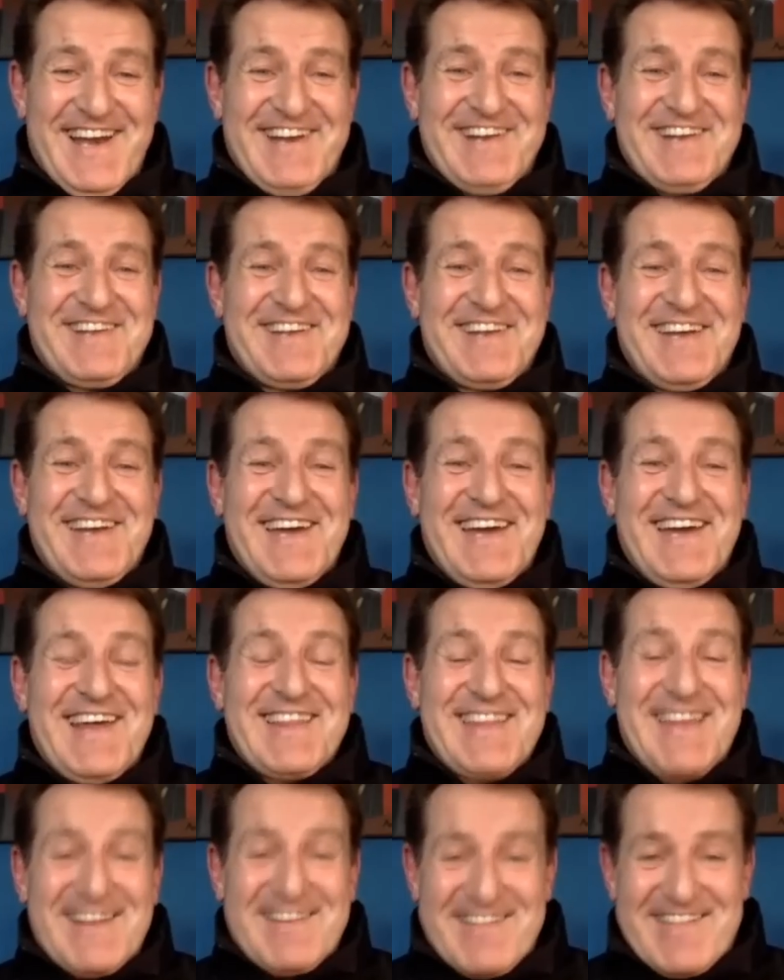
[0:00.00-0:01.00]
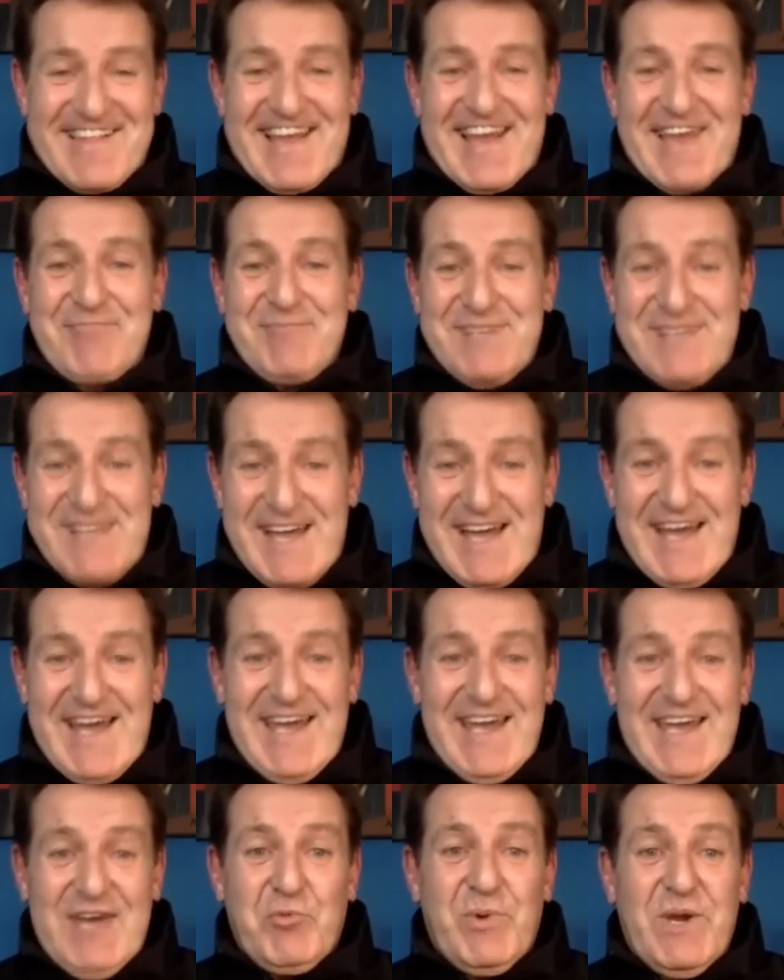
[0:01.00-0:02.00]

And that same day,